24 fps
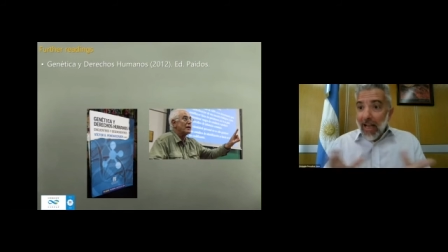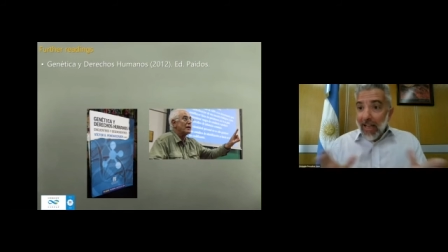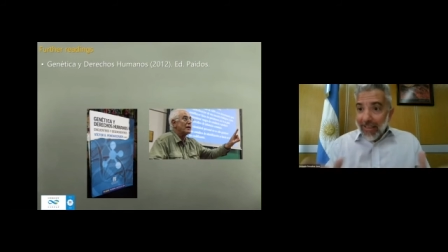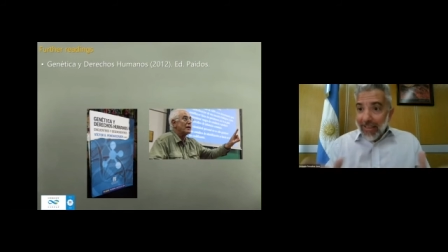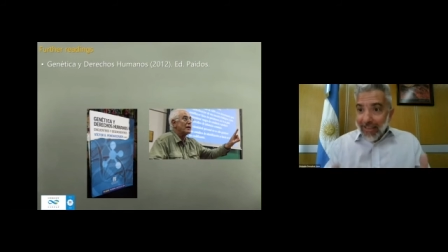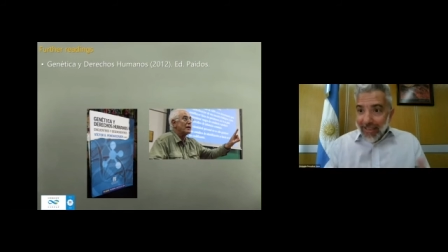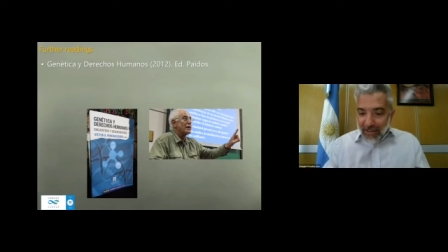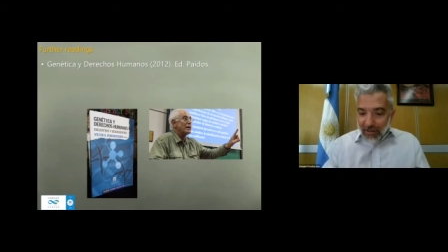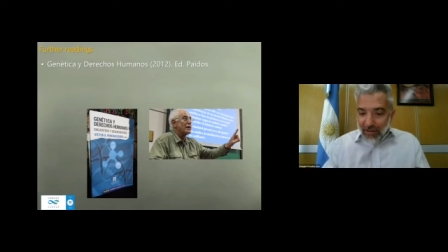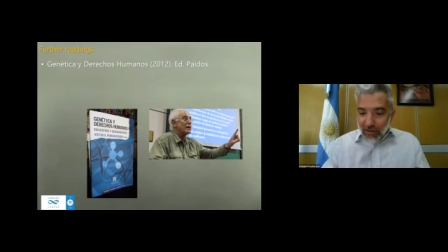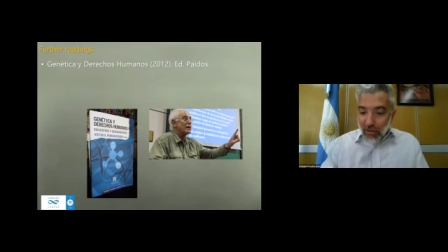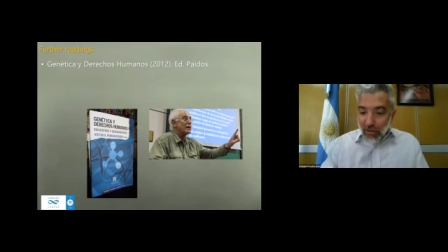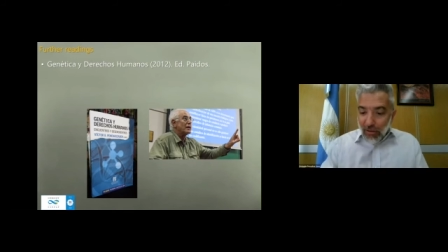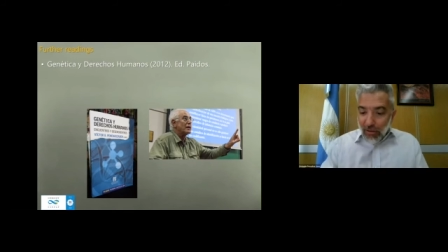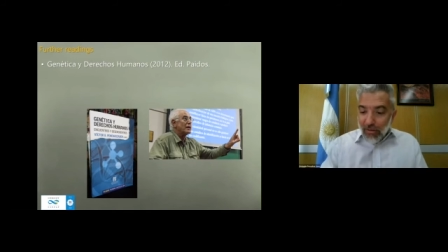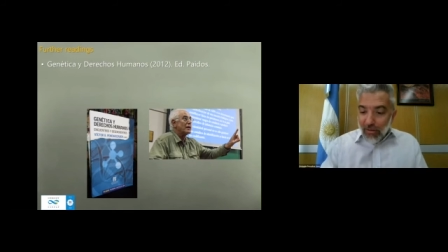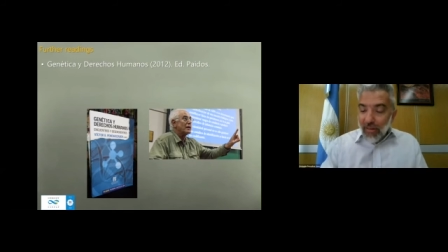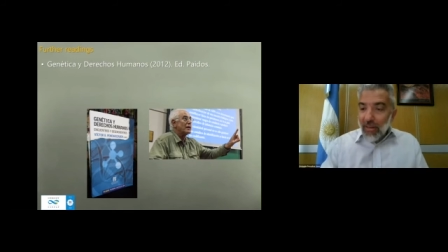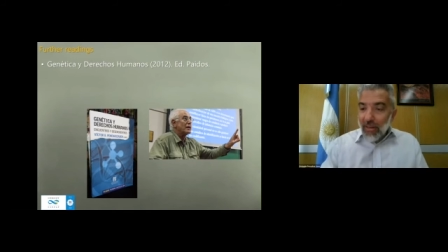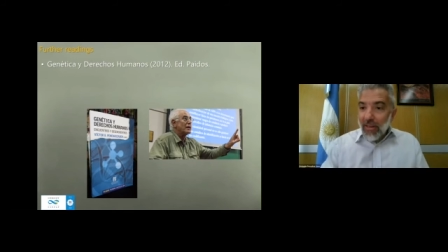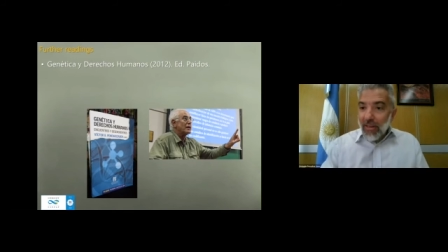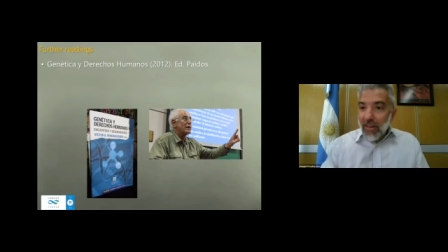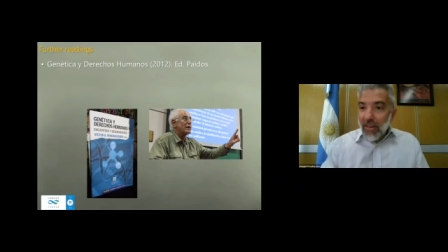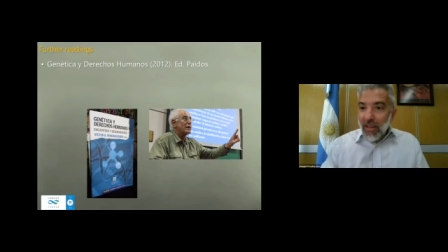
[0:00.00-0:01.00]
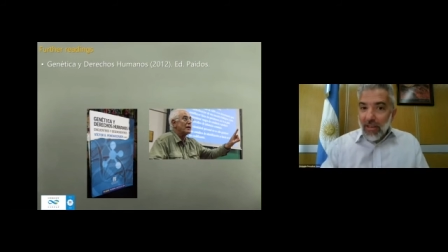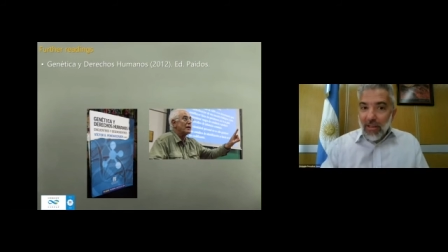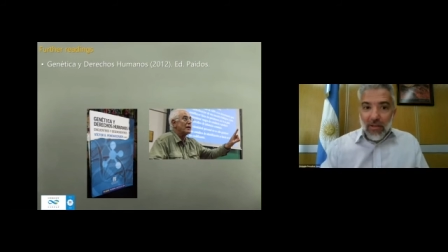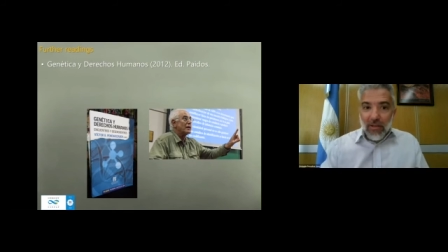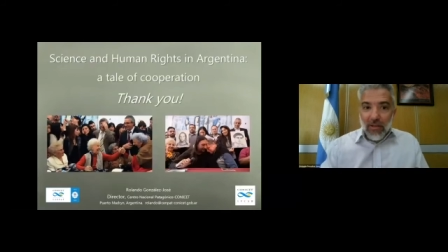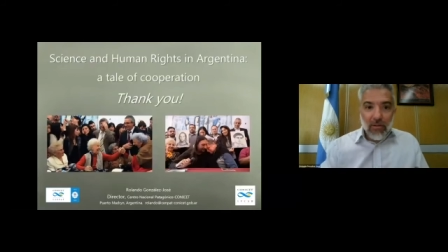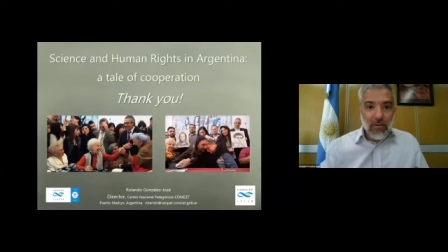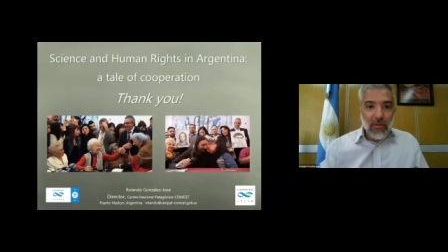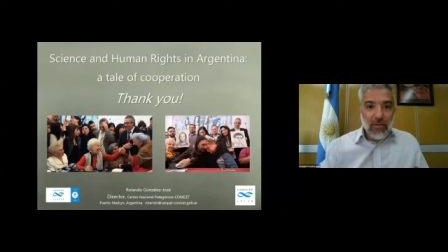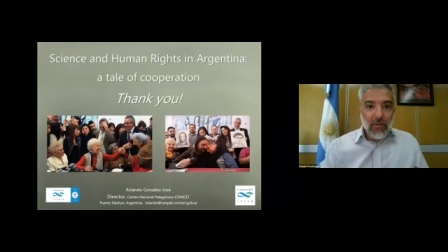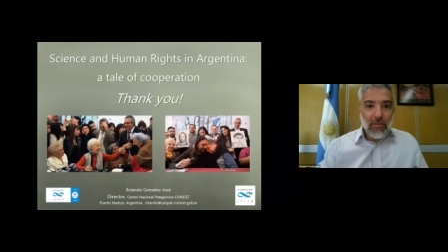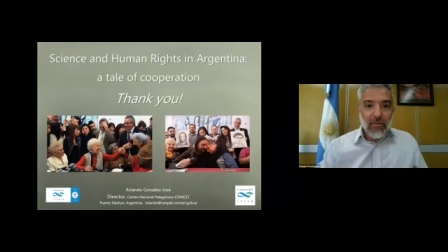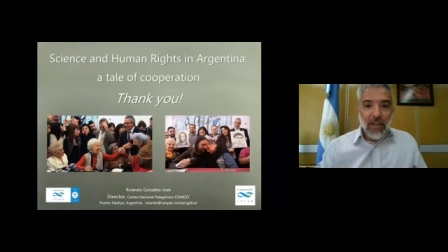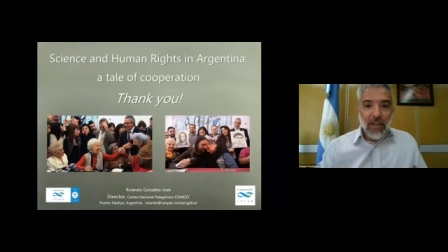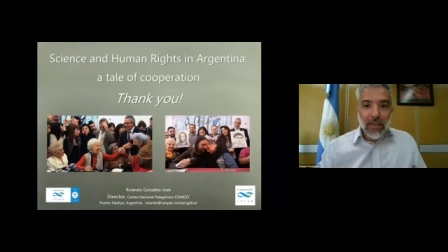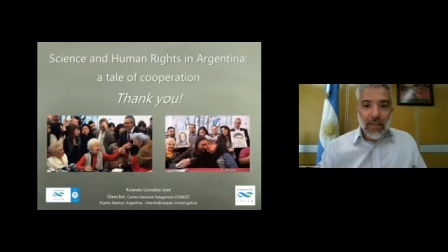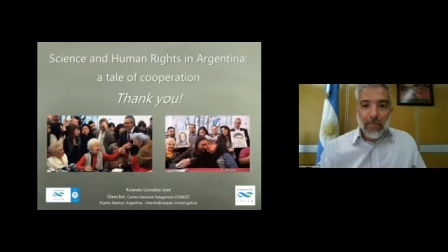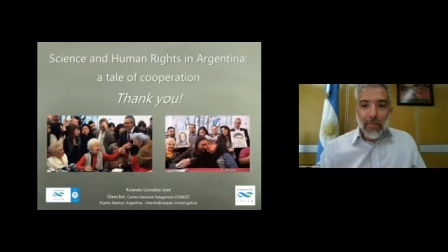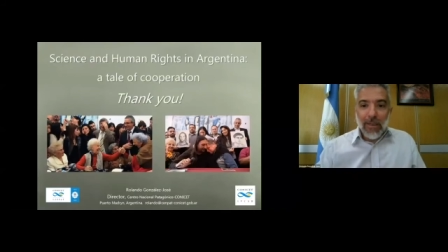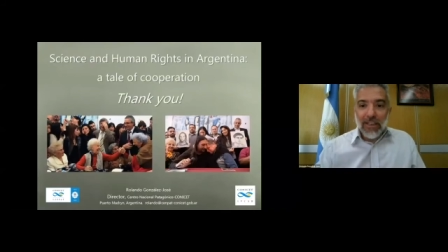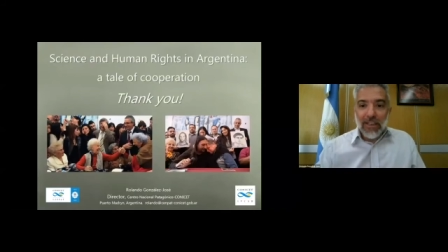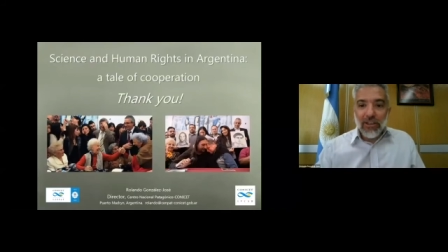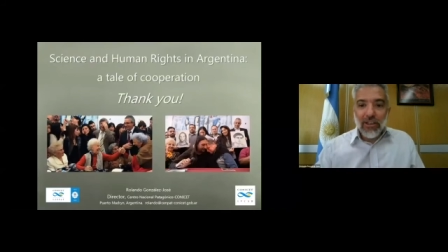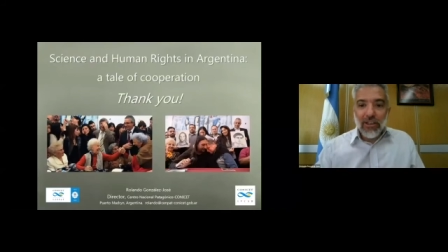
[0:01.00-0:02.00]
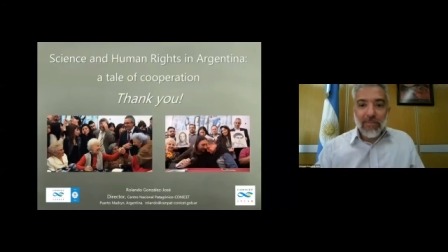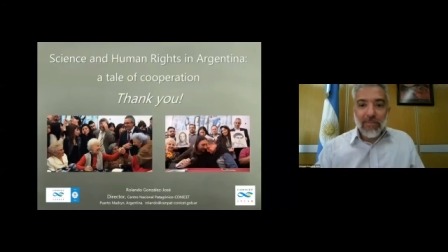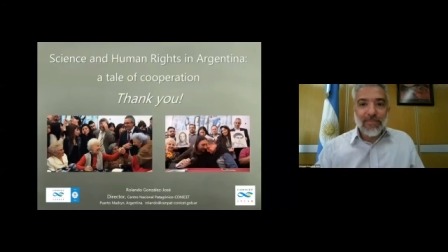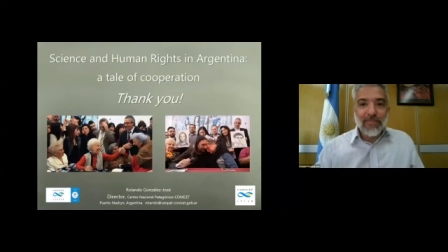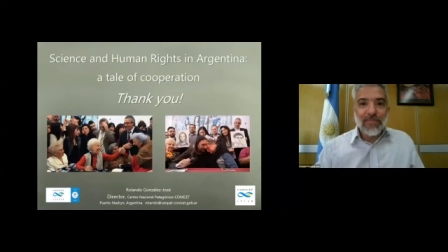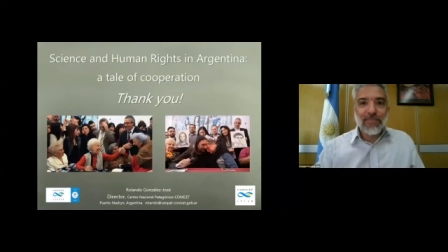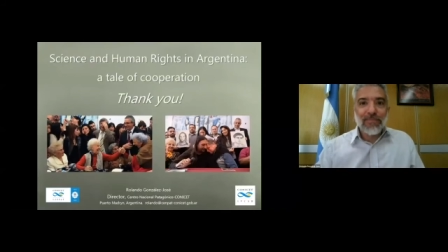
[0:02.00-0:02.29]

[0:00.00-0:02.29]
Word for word: And that's all. Thank you very much.